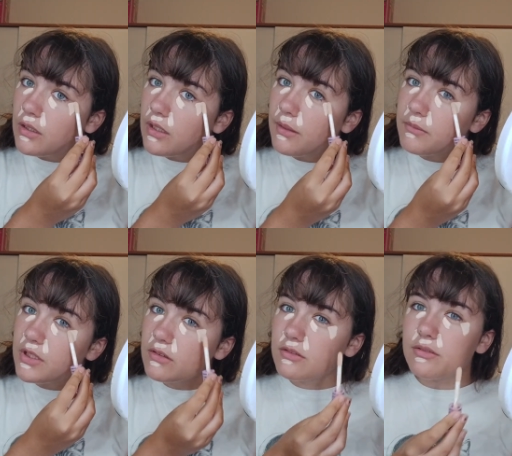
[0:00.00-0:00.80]
I'm
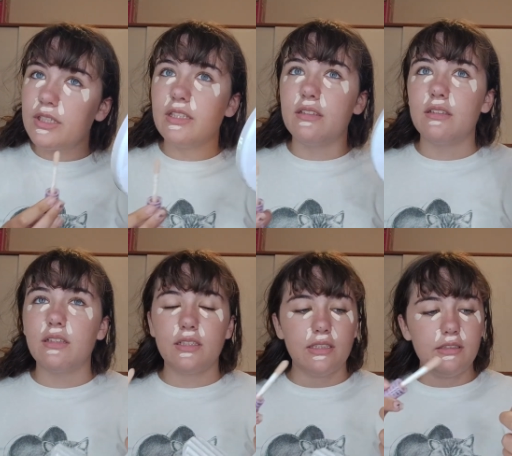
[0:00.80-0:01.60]
not great,
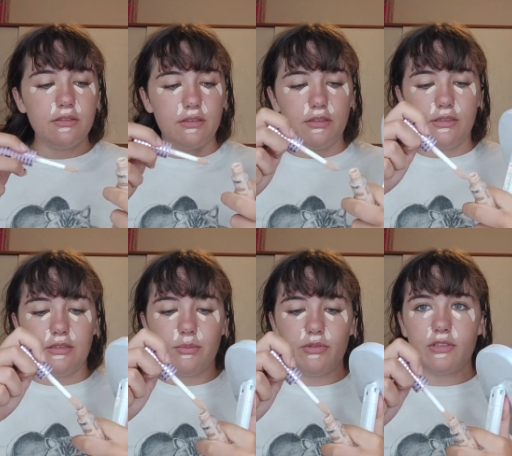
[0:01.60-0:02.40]
like I don't know how
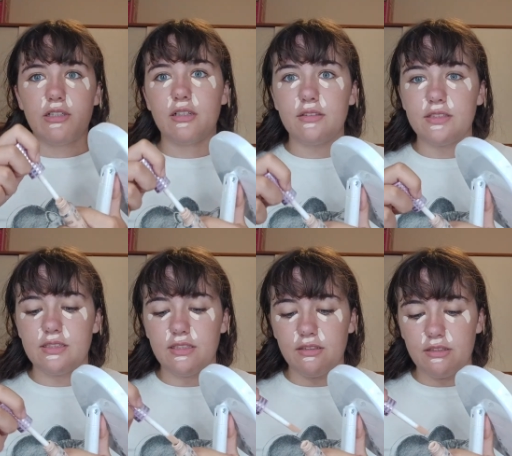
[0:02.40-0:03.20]
to put on
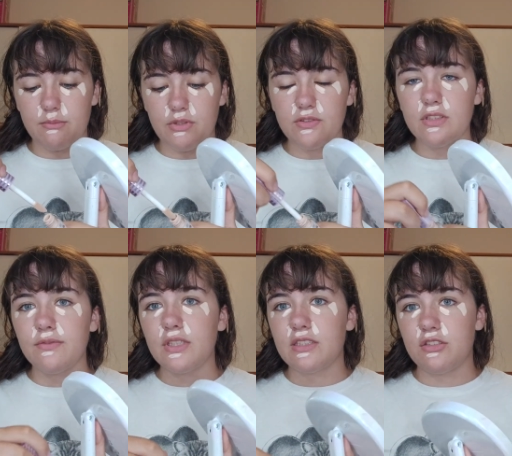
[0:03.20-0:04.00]
concealer. Most of
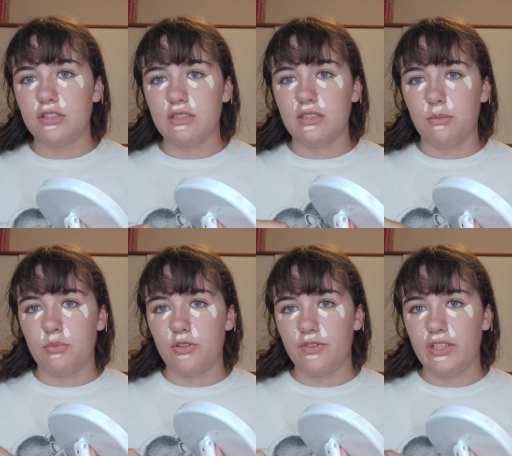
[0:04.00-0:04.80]
it is just
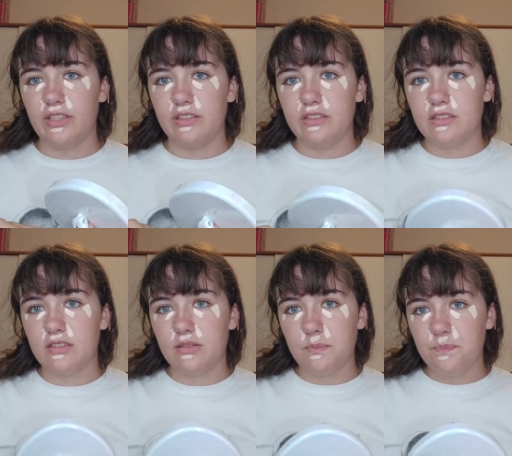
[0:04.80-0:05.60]

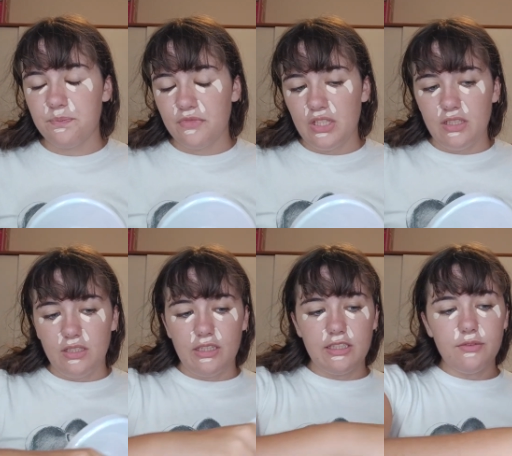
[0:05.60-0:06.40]
improvised.
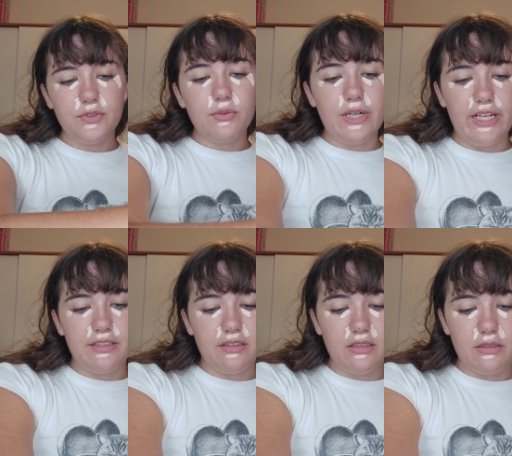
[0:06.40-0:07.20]
I kind of go
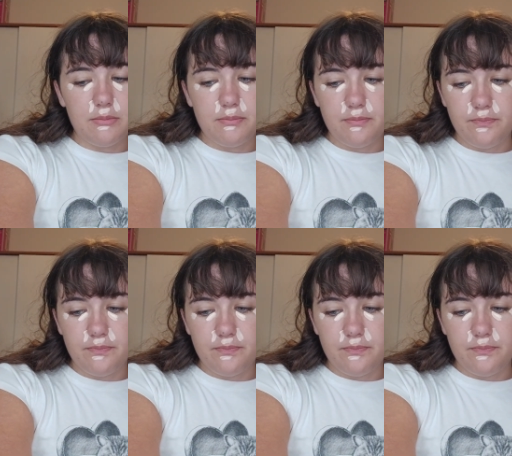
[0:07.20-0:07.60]
random.